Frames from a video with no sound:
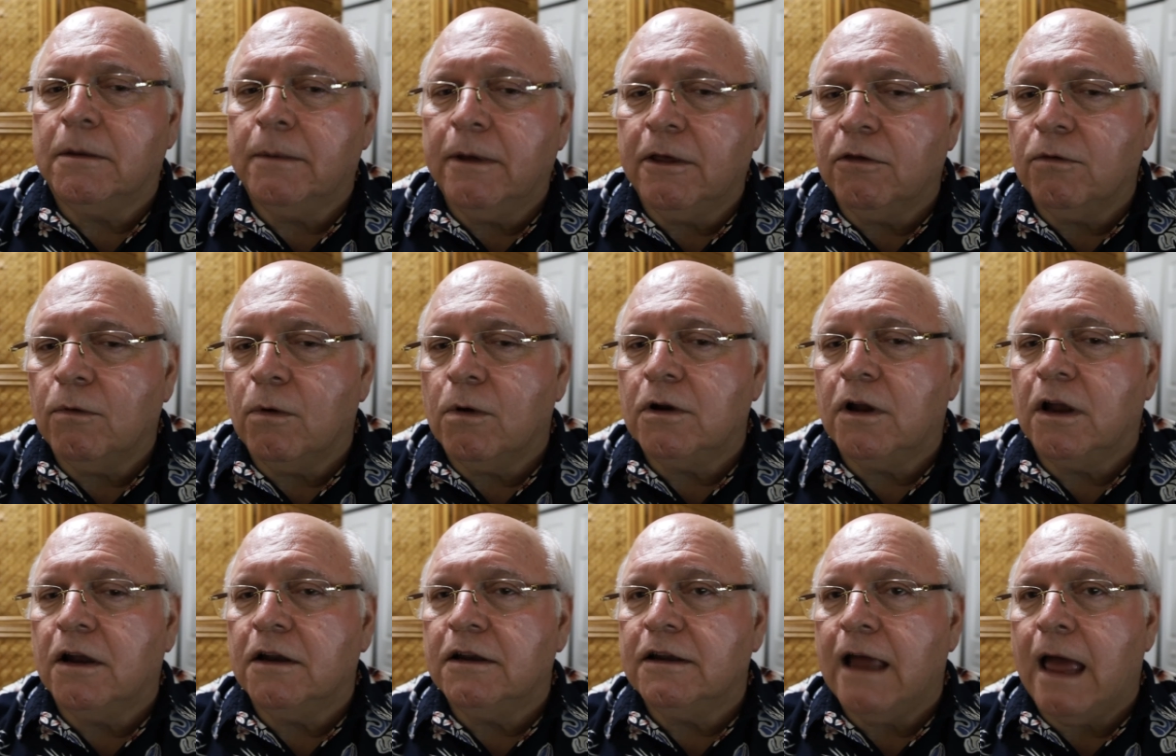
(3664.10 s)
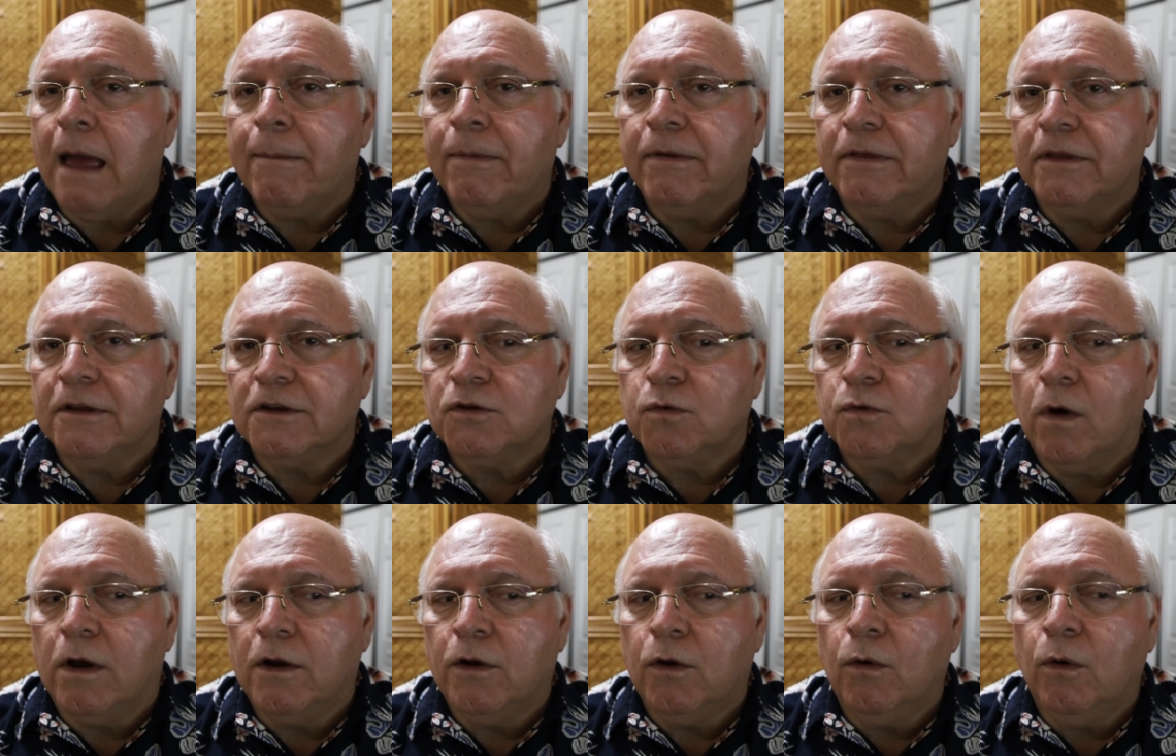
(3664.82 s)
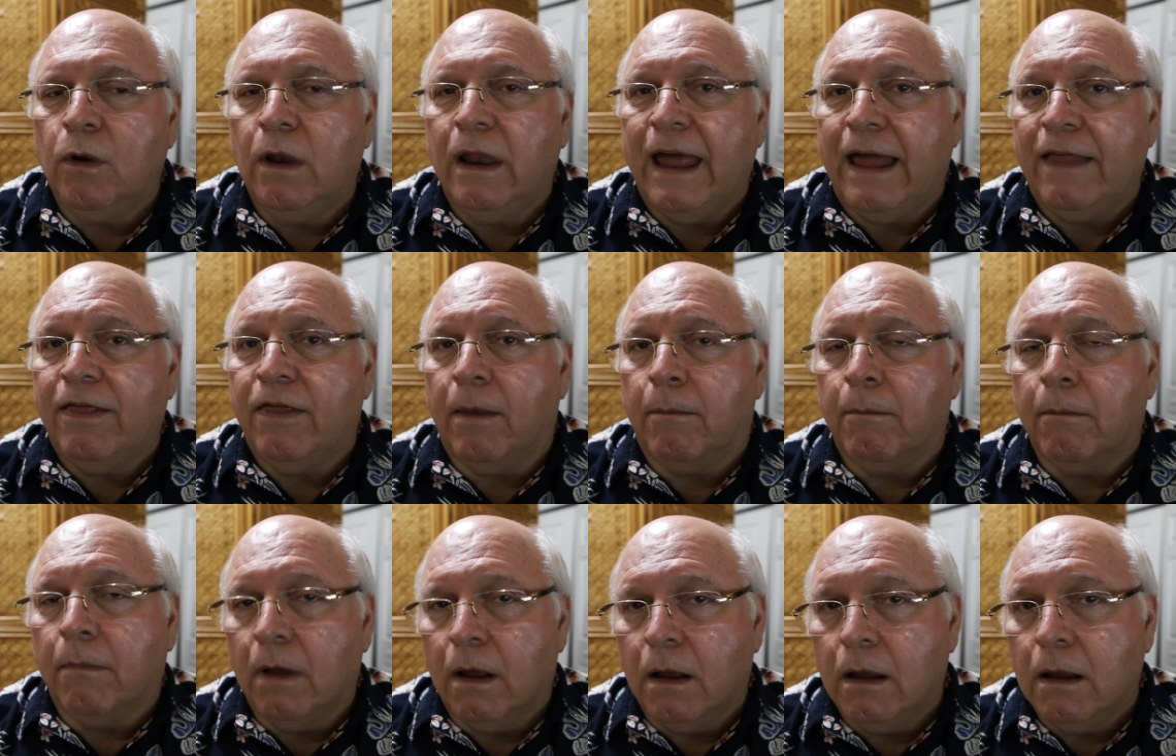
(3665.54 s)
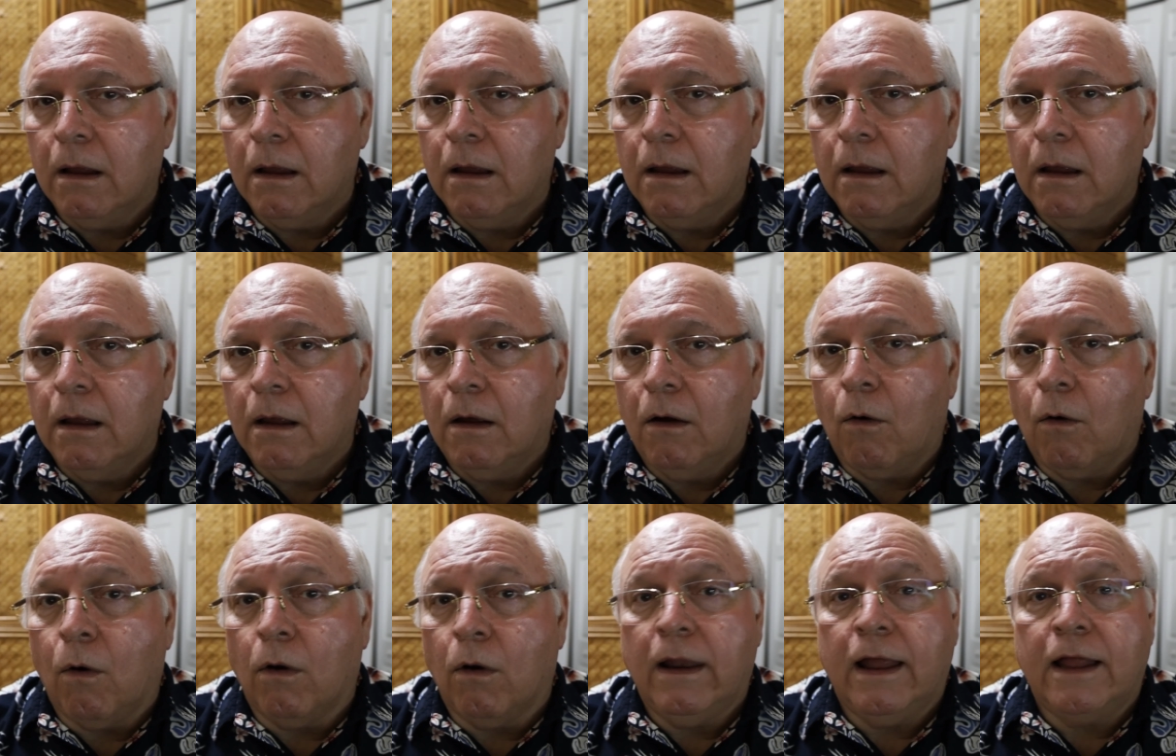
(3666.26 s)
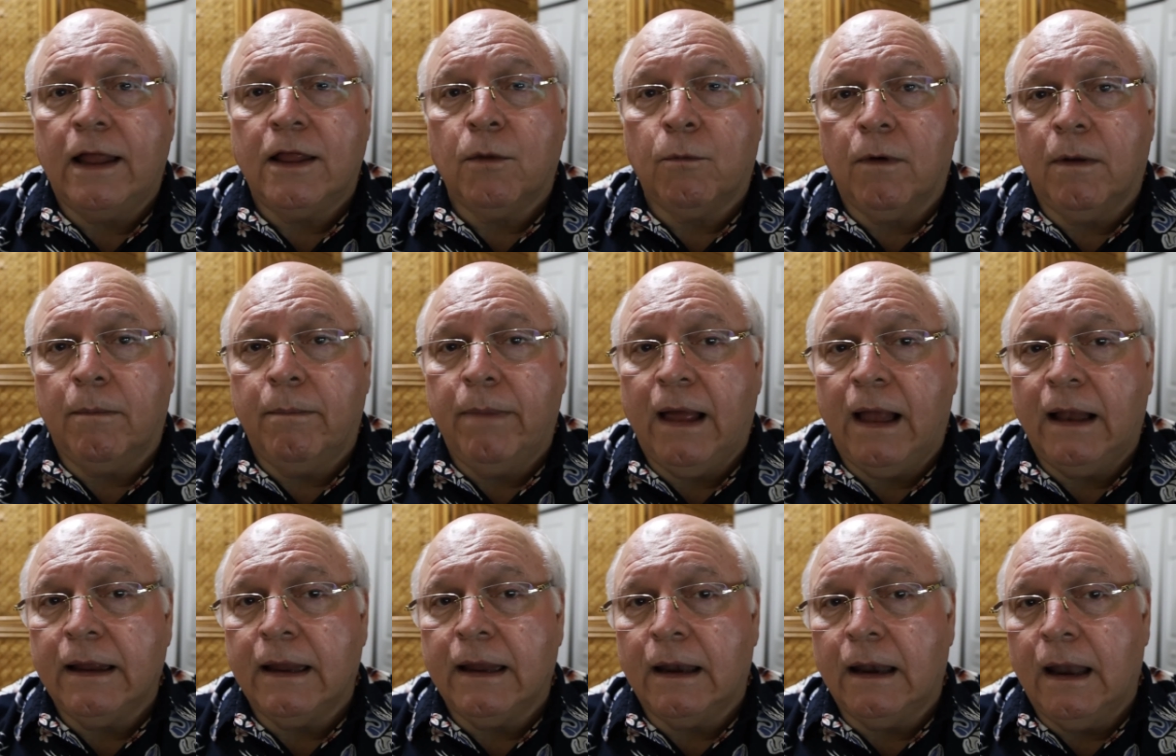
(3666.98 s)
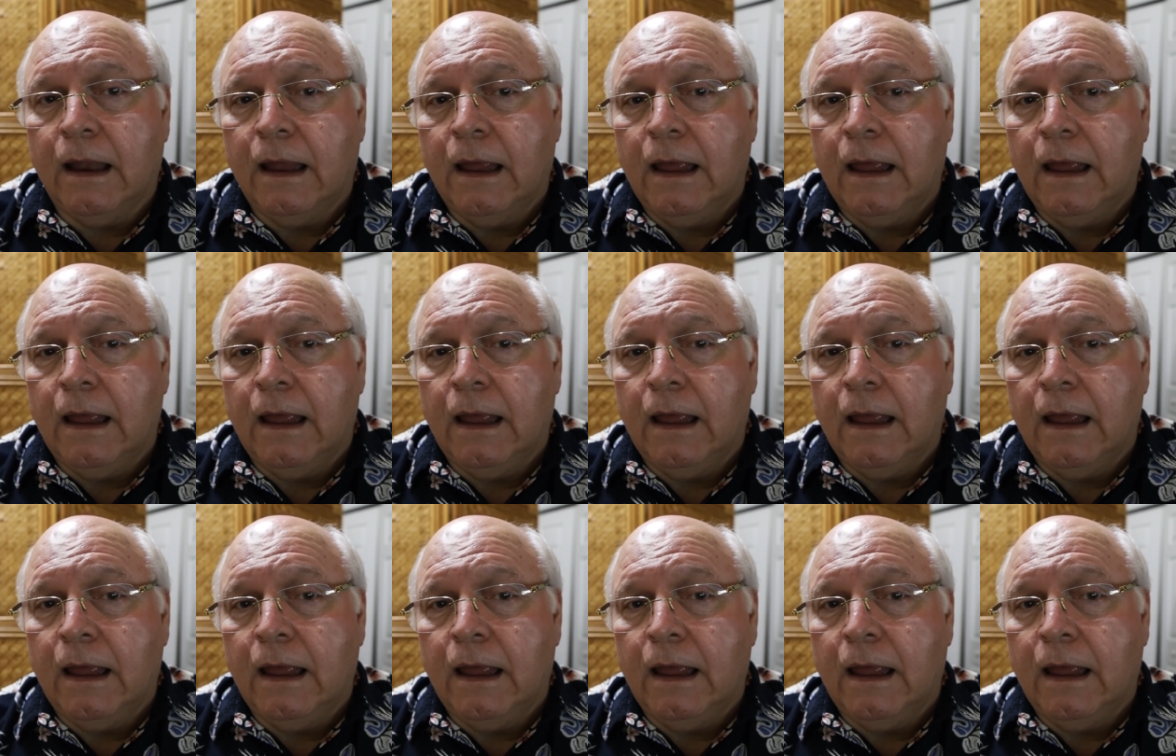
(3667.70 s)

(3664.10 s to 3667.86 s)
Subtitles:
to be thrown on top of this one who led them, or led the rebellion.